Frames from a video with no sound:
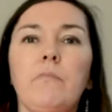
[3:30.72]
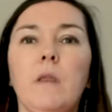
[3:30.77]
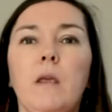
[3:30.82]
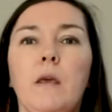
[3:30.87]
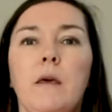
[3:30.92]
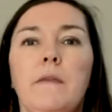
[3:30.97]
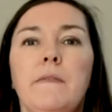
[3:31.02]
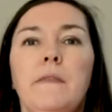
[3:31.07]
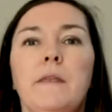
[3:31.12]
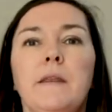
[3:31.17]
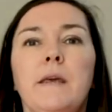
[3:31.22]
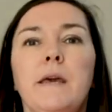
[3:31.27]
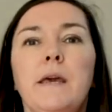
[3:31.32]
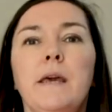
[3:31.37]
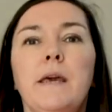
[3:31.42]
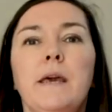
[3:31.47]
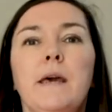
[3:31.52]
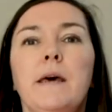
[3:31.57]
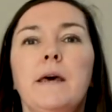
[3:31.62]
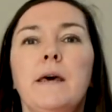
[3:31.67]
and then
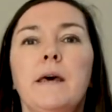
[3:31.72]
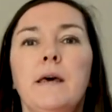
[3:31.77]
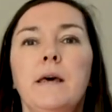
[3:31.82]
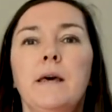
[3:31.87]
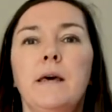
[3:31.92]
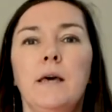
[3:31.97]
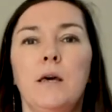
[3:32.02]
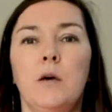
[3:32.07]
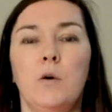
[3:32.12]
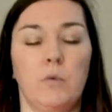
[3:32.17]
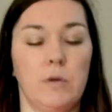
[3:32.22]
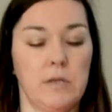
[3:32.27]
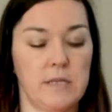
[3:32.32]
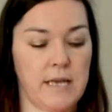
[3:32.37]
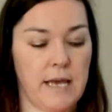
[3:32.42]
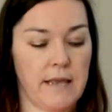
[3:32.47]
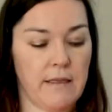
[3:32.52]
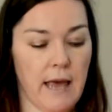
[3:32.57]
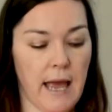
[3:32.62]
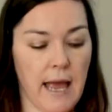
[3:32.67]
here we'll
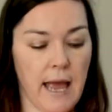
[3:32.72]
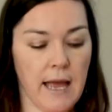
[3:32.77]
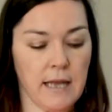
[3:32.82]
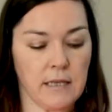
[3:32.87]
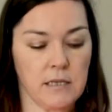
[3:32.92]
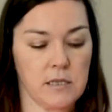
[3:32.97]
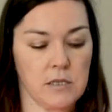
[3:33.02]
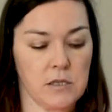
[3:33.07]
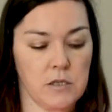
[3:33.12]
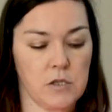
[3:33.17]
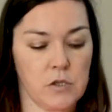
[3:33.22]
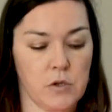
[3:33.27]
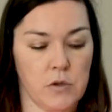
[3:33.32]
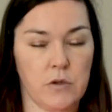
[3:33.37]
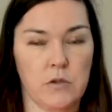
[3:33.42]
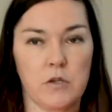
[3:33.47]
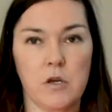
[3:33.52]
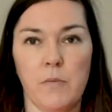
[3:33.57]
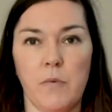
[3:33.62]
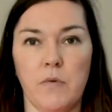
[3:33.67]
take the hands to
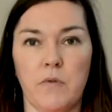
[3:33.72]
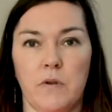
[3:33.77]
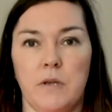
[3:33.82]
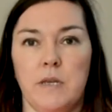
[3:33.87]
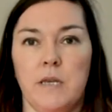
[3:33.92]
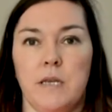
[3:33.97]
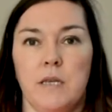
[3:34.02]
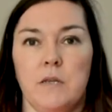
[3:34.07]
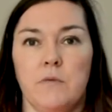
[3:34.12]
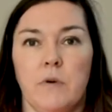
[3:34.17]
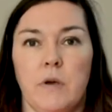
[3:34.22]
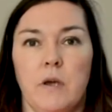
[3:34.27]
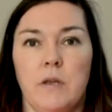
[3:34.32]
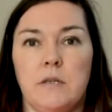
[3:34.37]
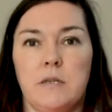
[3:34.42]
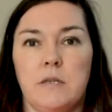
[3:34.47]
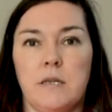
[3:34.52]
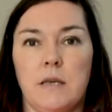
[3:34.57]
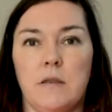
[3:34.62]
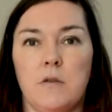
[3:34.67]
the top of the knees. We're going
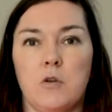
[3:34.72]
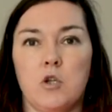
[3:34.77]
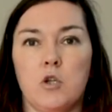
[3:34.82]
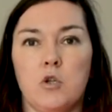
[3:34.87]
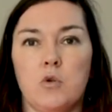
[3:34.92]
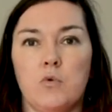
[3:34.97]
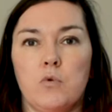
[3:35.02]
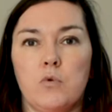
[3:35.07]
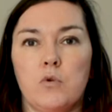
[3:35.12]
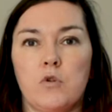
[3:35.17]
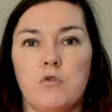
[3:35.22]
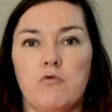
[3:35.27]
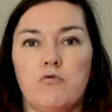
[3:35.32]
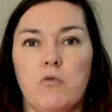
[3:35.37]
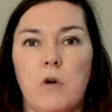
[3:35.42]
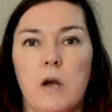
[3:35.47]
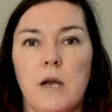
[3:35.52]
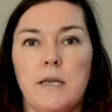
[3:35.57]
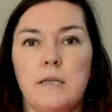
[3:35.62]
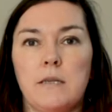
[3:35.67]
to take the shoulders
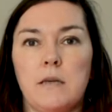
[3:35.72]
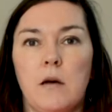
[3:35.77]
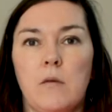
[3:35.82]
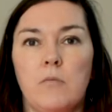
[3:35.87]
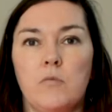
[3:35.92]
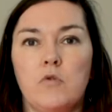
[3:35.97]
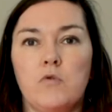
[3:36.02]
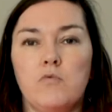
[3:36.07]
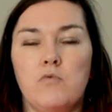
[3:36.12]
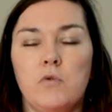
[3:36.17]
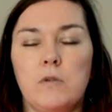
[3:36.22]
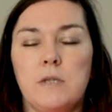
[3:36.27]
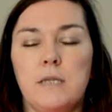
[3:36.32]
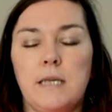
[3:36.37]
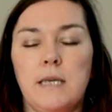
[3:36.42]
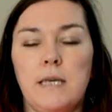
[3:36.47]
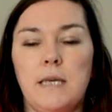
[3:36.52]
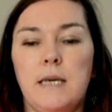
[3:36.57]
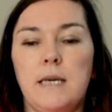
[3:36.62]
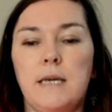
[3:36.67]
right up towards
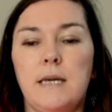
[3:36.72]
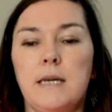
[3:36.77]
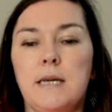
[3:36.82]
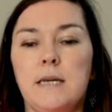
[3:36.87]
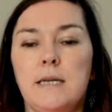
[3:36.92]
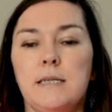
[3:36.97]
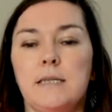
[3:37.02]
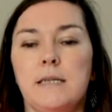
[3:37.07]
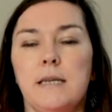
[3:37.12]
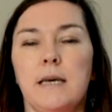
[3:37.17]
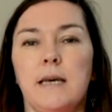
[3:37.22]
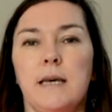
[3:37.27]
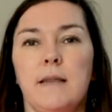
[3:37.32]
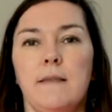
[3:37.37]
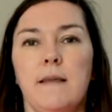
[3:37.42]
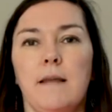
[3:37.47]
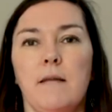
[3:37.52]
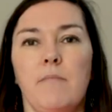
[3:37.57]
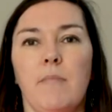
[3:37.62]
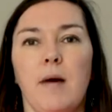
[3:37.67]
the ears,
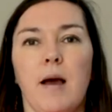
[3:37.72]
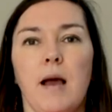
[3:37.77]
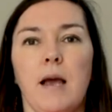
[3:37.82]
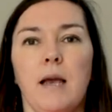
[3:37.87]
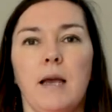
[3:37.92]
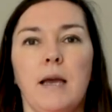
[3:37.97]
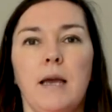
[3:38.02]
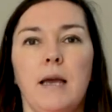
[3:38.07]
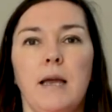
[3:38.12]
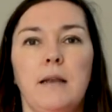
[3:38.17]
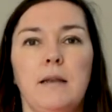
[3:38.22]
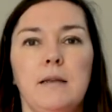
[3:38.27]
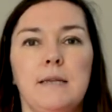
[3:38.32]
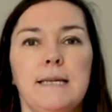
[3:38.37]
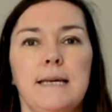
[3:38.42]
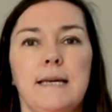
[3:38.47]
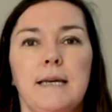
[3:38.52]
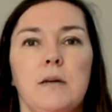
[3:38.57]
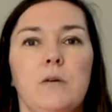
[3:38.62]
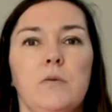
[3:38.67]
and then back and
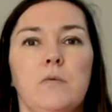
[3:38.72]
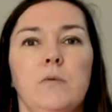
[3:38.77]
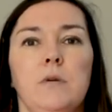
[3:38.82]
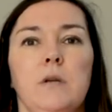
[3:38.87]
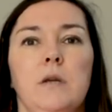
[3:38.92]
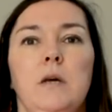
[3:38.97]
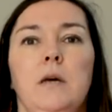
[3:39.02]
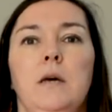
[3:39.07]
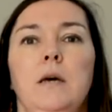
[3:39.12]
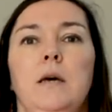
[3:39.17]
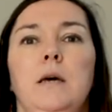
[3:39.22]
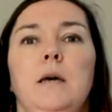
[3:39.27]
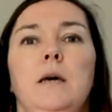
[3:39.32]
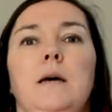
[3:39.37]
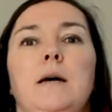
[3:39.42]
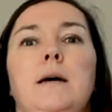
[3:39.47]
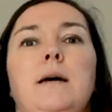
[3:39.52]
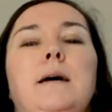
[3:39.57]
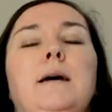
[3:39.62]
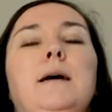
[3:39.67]
down,
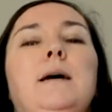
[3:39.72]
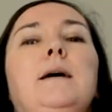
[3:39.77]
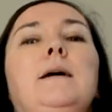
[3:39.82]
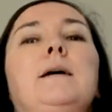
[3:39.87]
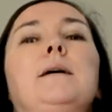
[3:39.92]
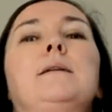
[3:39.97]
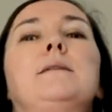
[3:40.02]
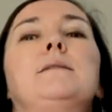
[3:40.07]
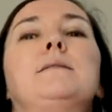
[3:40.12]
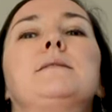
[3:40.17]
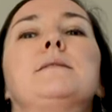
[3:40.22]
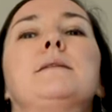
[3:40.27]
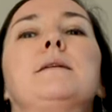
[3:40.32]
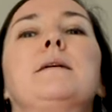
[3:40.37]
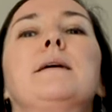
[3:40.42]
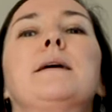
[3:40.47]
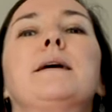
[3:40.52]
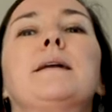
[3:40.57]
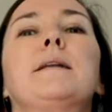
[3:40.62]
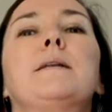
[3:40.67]
and
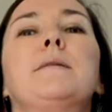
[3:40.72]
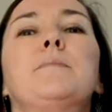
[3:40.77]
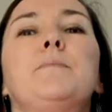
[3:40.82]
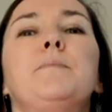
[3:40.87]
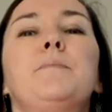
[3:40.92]
again.